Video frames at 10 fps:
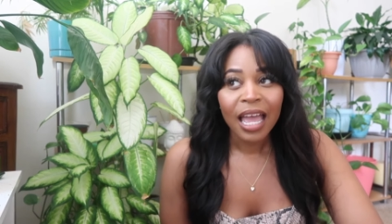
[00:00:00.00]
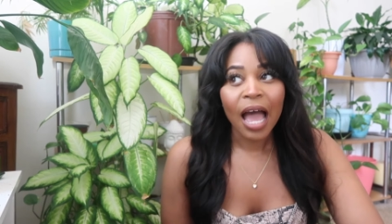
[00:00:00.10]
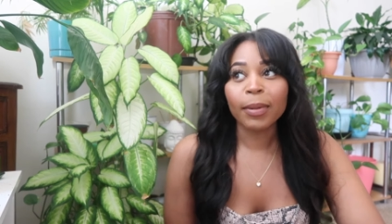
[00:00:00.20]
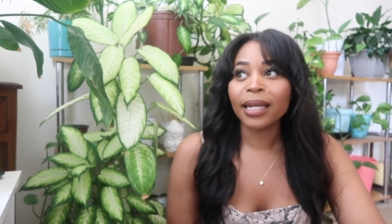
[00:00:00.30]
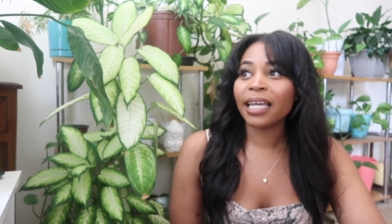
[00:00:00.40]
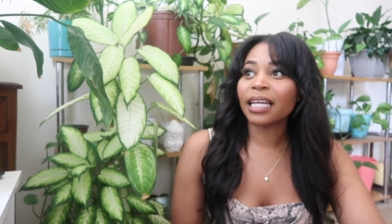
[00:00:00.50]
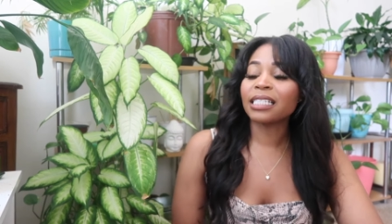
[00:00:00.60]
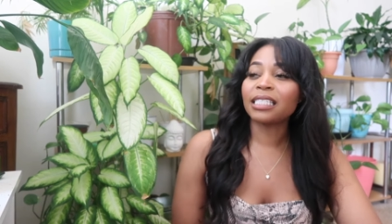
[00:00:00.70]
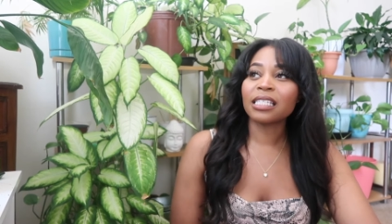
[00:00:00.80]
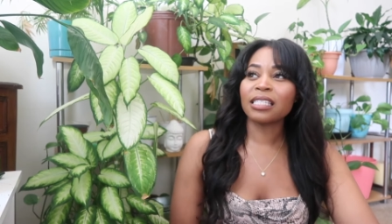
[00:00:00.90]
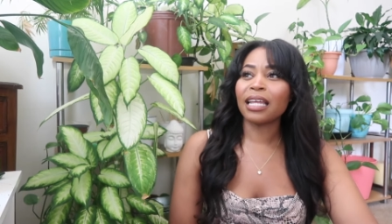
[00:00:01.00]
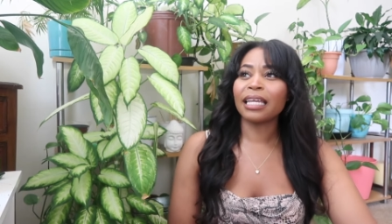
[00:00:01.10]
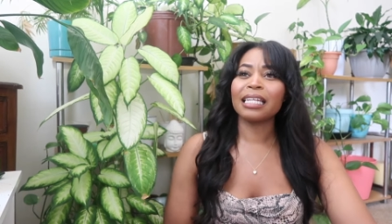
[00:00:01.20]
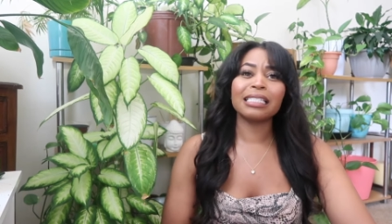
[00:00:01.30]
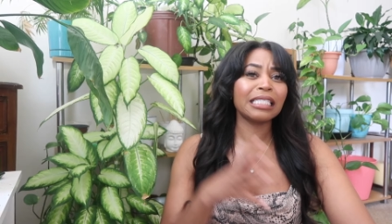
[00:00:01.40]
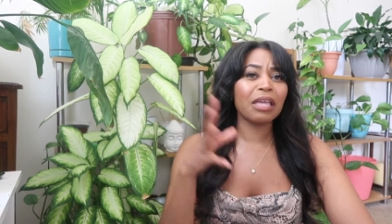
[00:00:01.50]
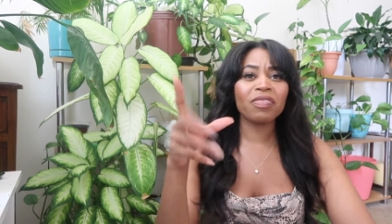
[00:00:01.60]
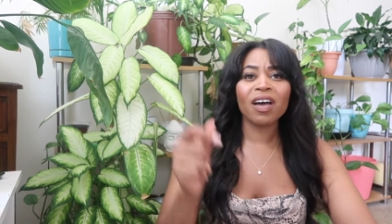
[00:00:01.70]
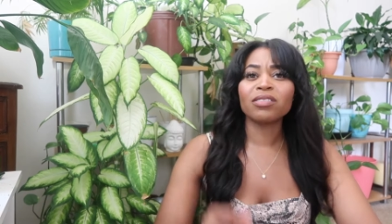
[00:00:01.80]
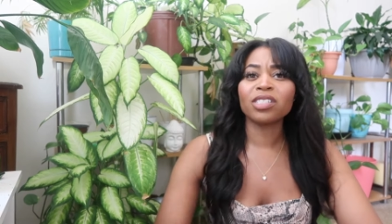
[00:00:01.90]
I'm going to get consistent at getting
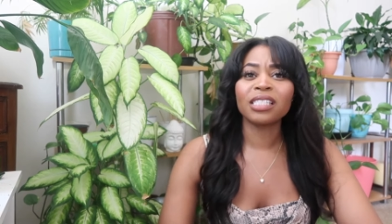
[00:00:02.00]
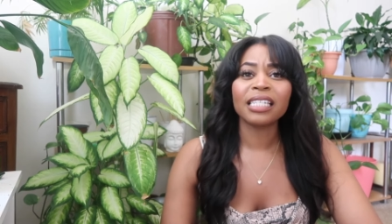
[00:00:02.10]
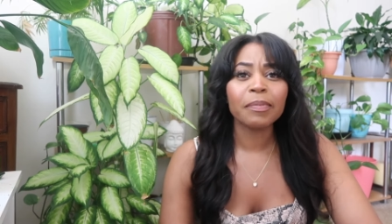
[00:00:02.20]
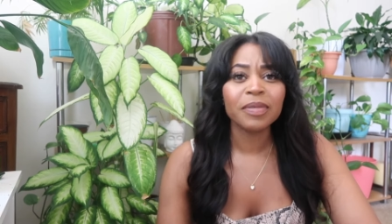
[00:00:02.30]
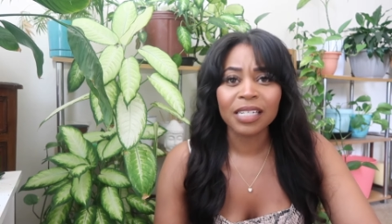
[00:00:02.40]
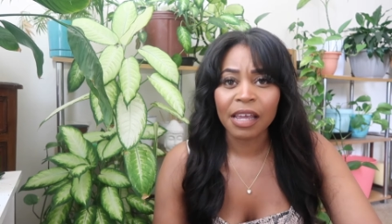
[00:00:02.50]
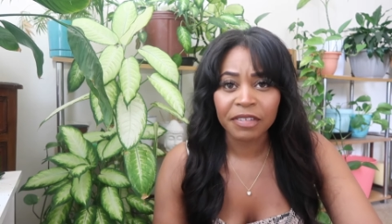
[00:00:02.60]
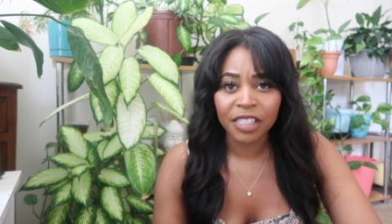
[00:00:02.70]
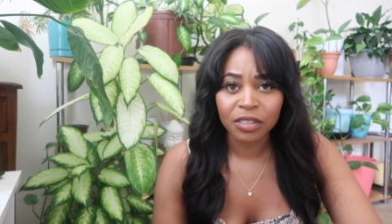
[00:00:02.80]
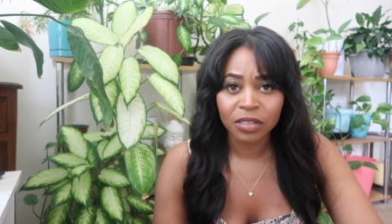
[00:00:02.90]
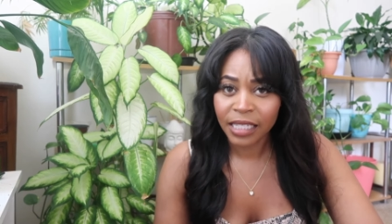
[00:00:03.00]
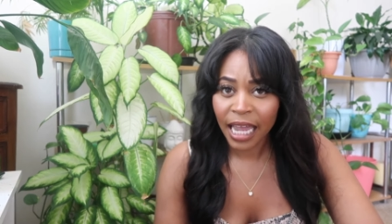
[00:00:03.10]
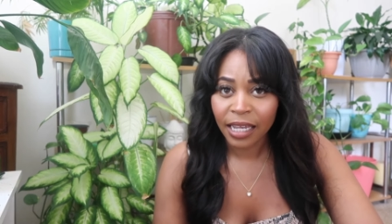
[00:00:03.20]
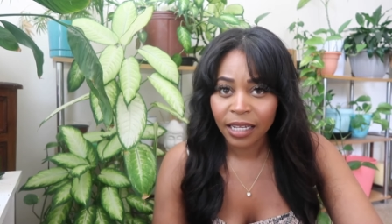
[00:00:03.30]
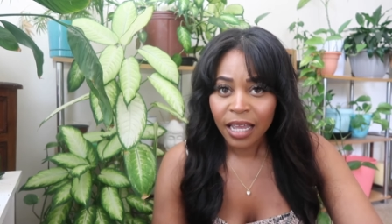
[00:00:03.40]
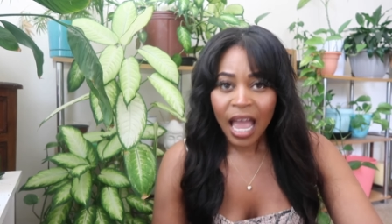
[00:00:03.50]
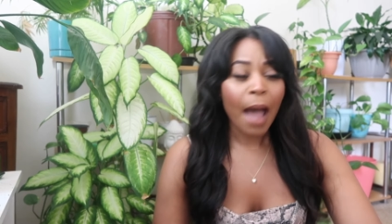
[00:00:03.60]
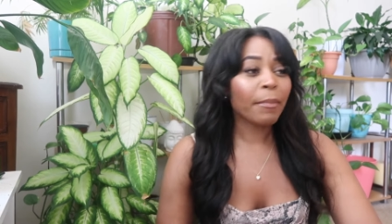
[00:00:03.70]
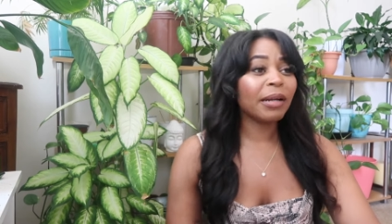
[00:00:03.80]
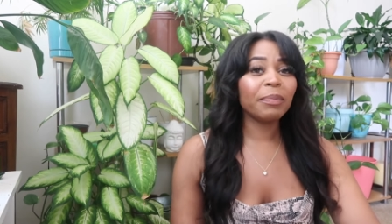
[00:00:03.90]
10,000 steps in every single day.
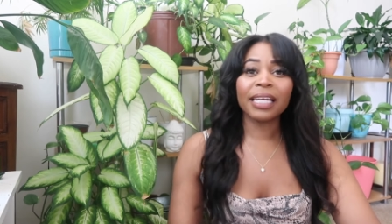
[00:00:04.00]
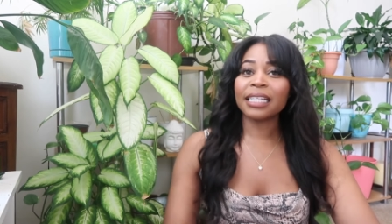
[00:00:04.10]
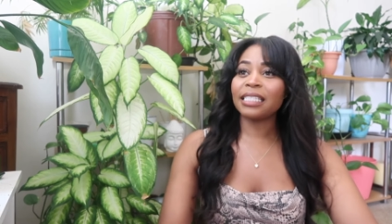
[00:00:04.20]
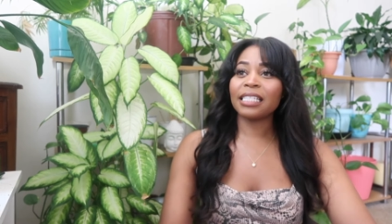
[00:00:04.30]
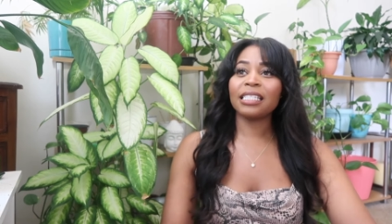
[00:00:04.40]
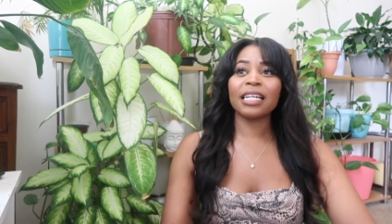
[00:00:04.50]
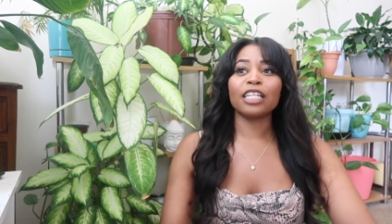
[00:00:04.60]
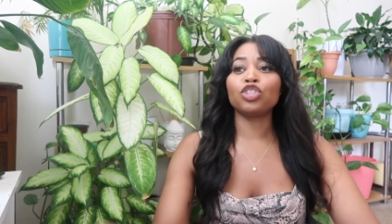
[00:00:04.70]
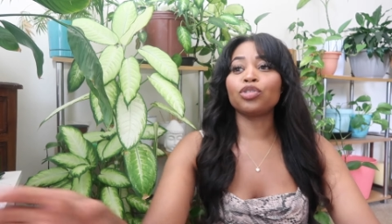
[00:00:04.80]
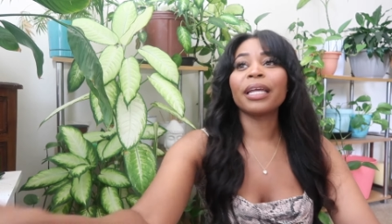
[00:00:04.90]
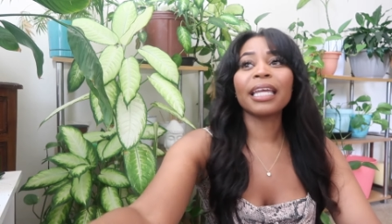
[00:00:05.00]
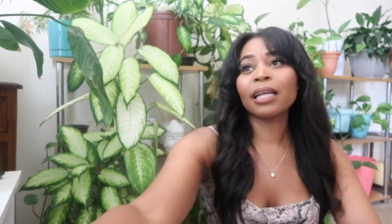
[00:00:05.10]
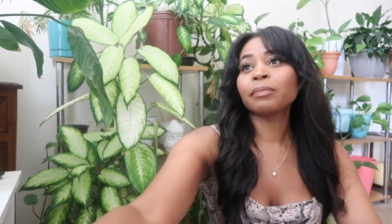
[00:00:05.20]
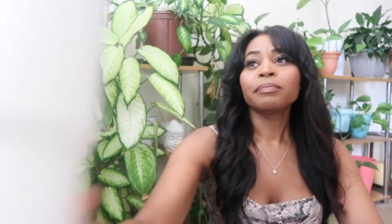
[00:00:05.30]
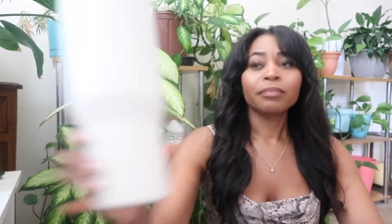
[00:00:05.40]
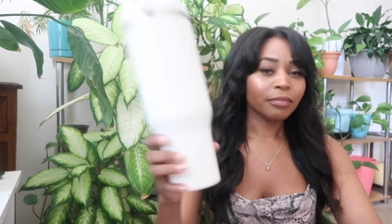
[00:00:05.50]
I'm going to be consistent at drinking